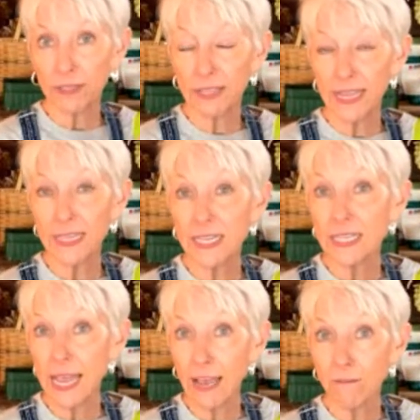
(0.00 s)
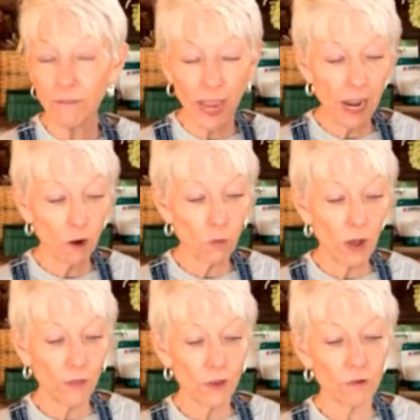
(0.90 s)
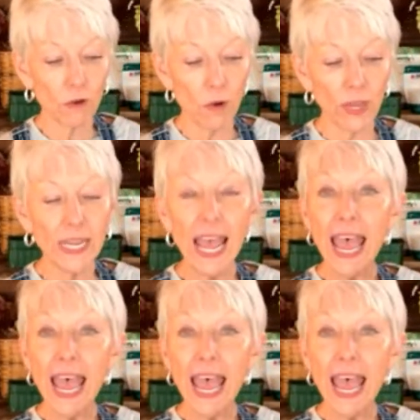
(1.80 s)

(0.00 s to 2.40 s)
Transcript: They need to have air while they're growing.